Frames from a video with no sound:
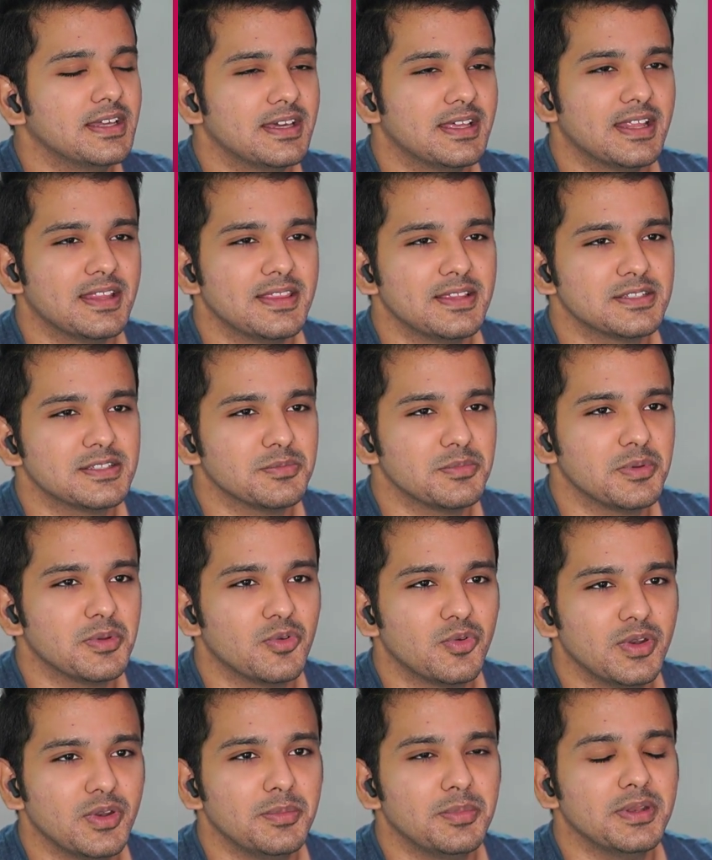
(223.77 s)
and i think some people
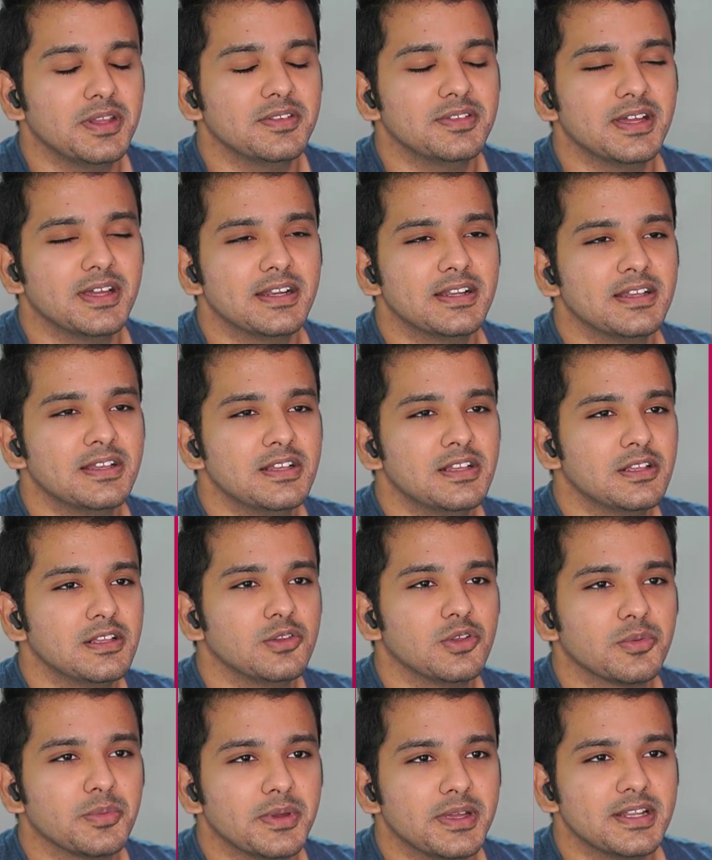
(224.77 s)
really believe that
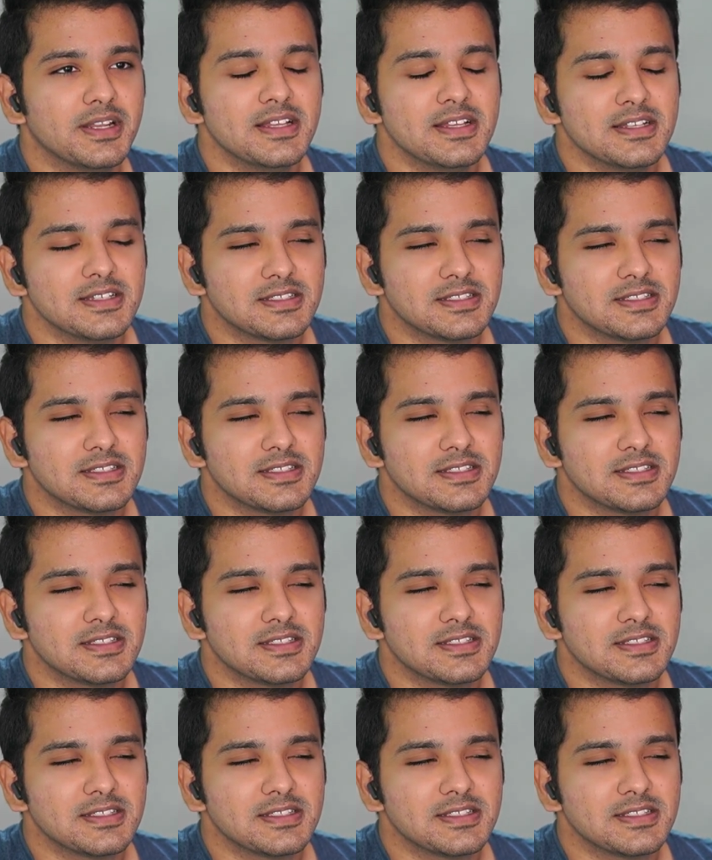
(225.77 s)
look man